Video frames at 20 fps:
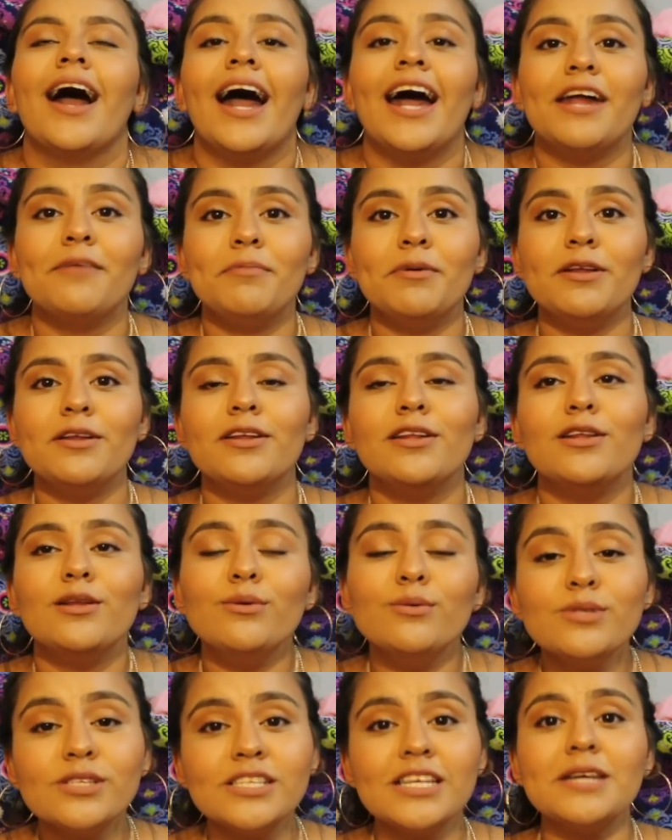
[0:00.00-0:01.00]
I had been
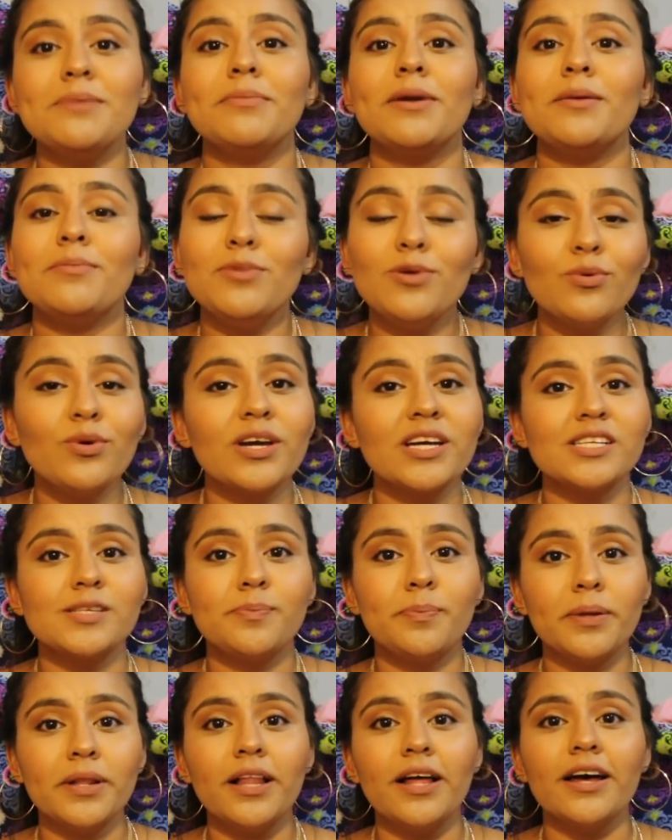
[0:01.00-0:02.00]
loosing my
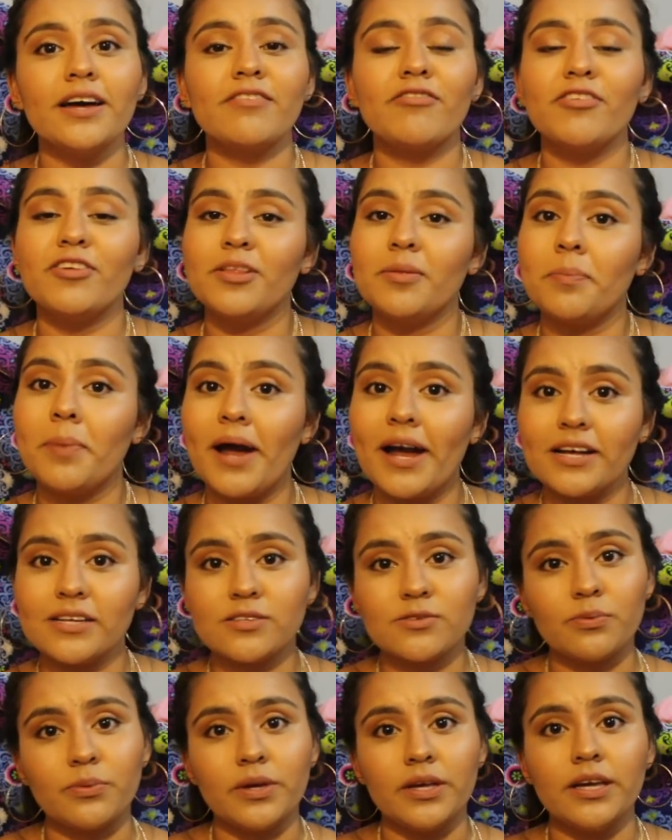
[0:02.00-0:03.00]
mucus plug for the
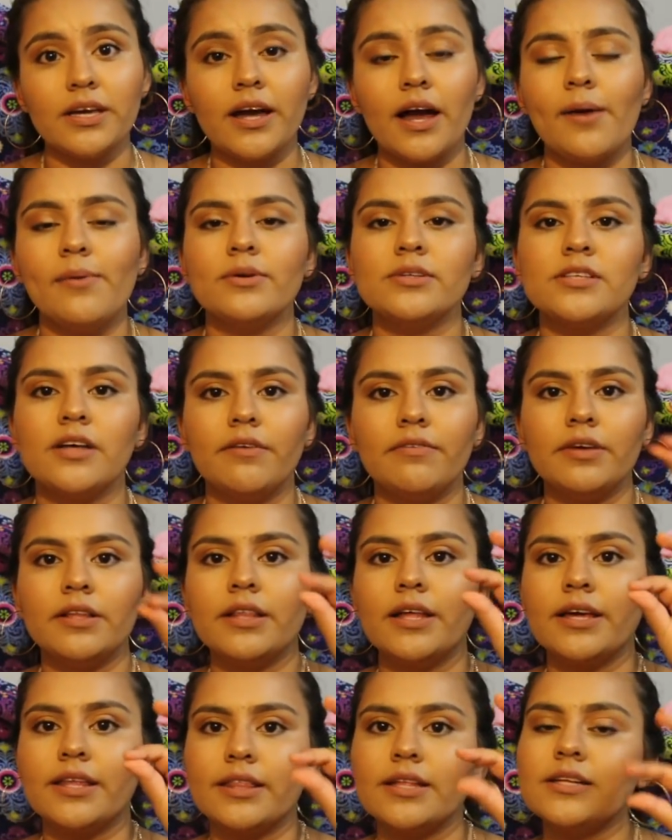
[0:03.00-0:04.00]
past week. I was
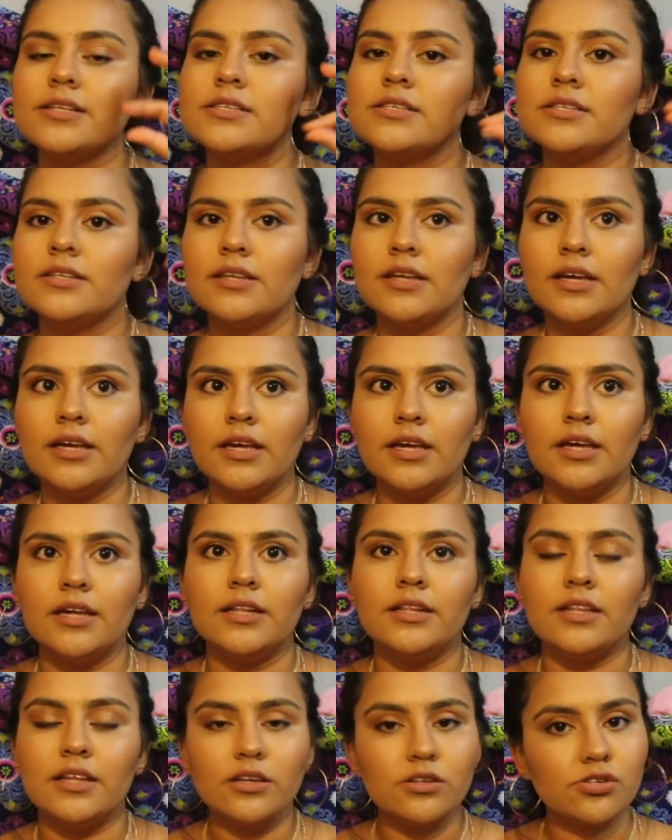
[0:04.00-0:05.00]
having like this
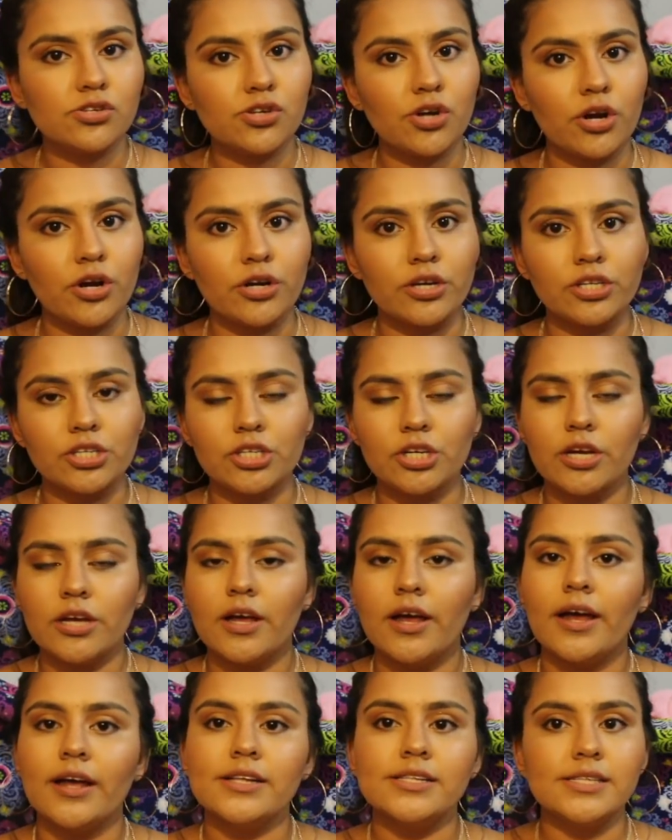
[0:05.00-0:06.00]
sticky discharge,
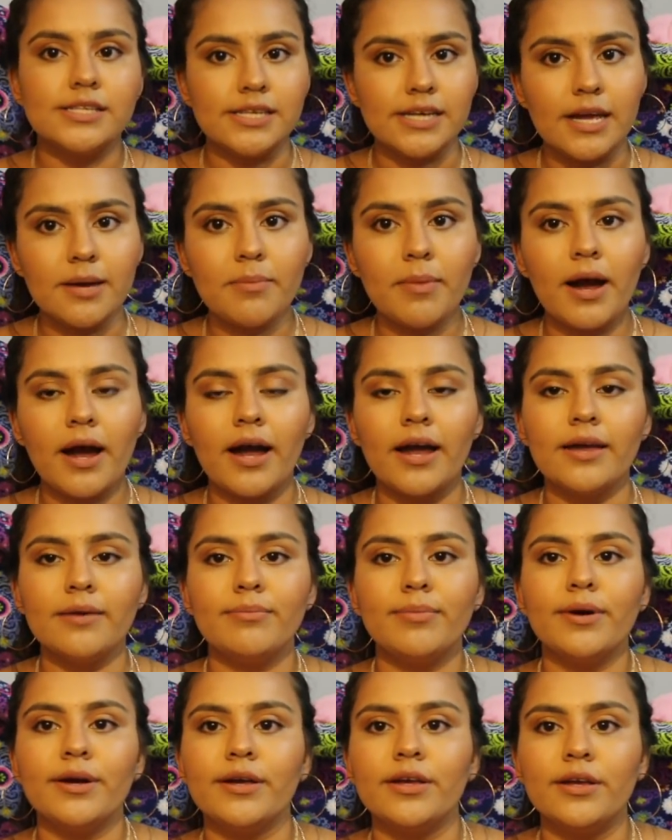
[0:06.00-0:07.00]

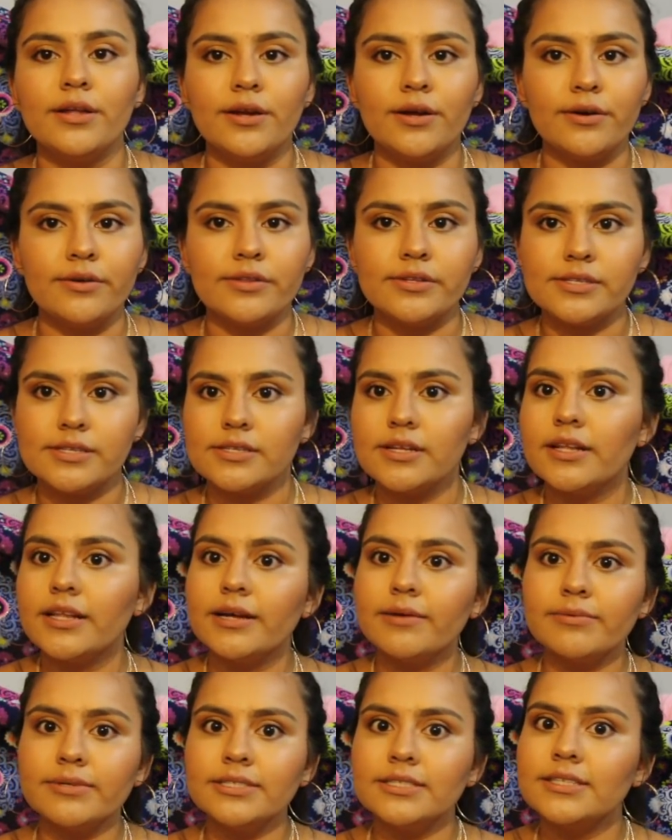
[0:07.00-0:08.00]
TMI, but you know, it's a
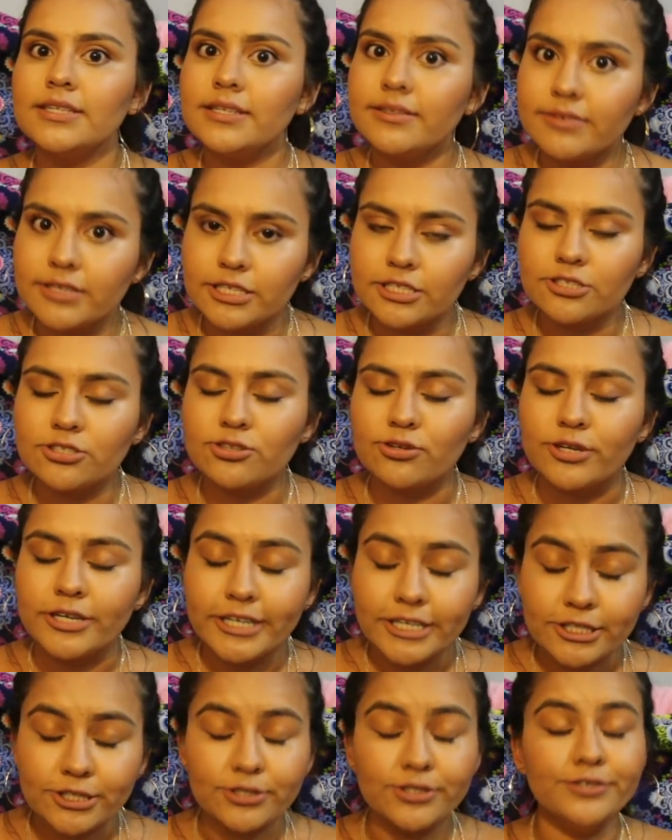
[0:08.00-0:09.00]
labor and delivery
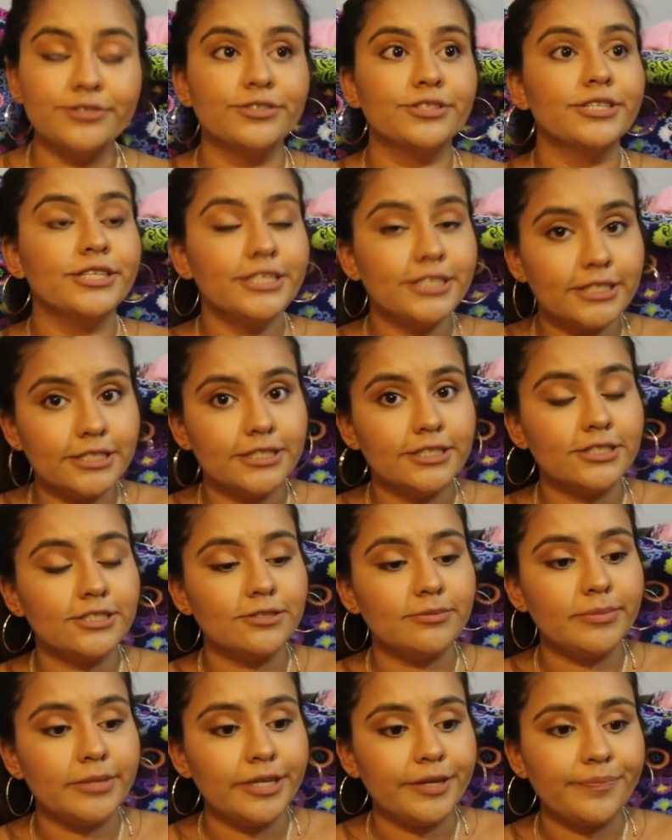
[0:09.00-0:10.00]
story, so if you're listening
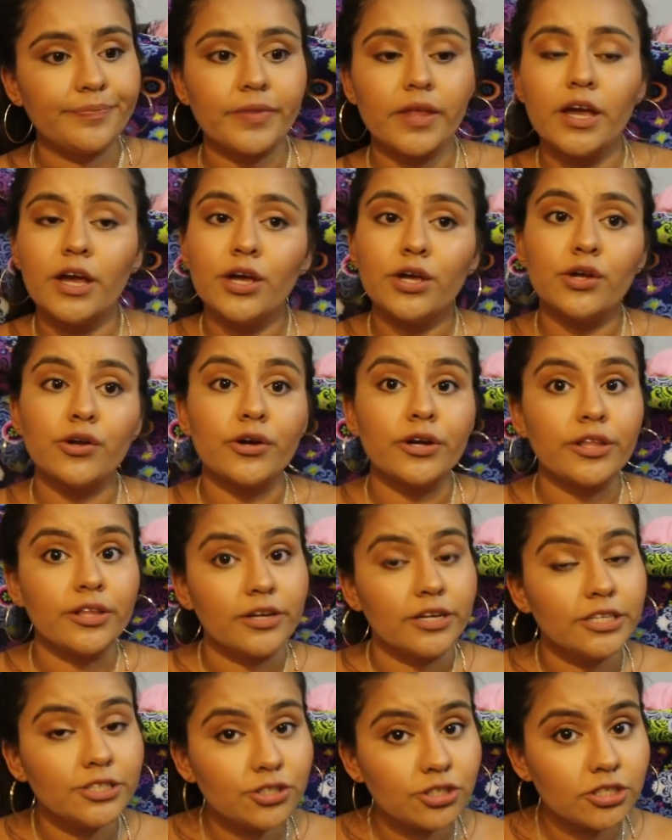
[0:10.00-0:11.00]
to me, you're
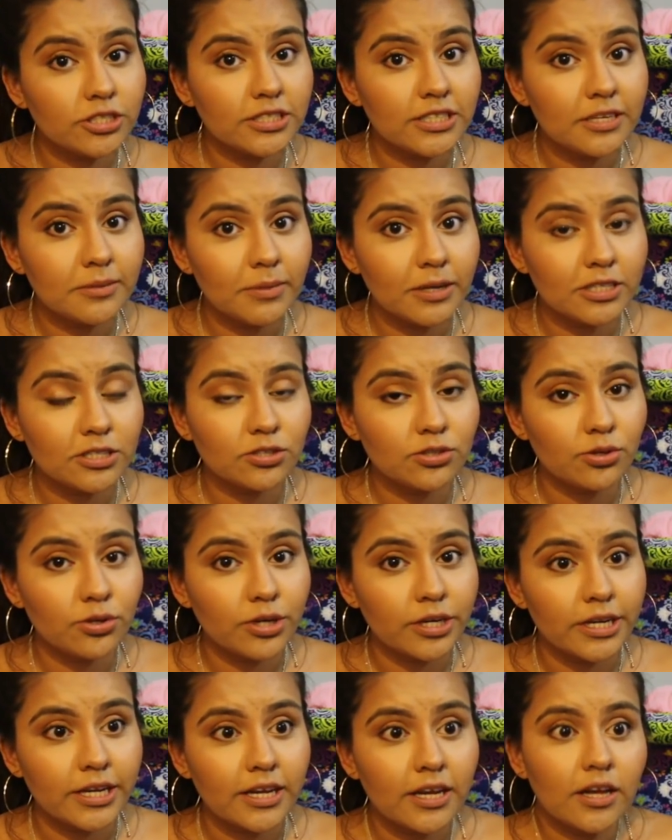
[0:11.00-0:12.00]
either interested in my
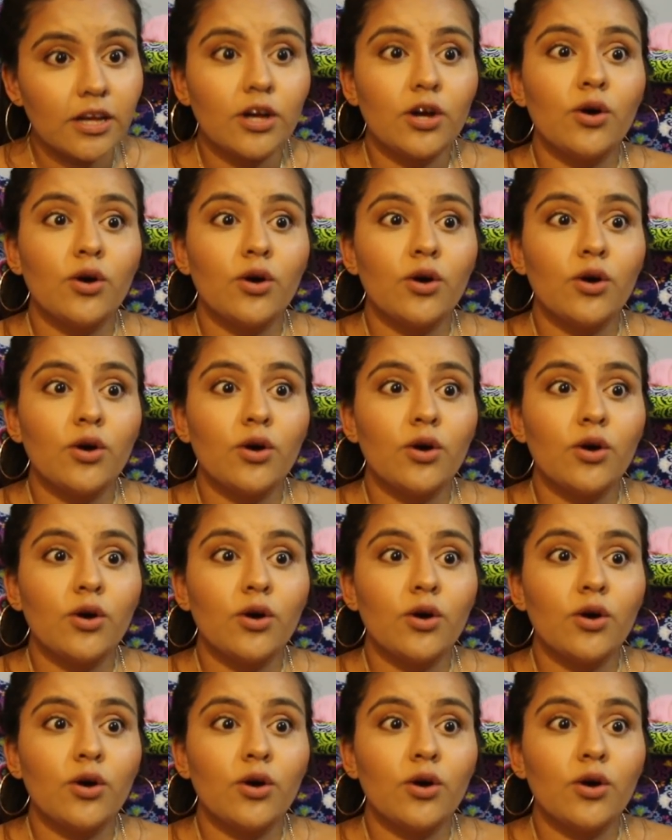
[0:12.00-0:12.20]
story,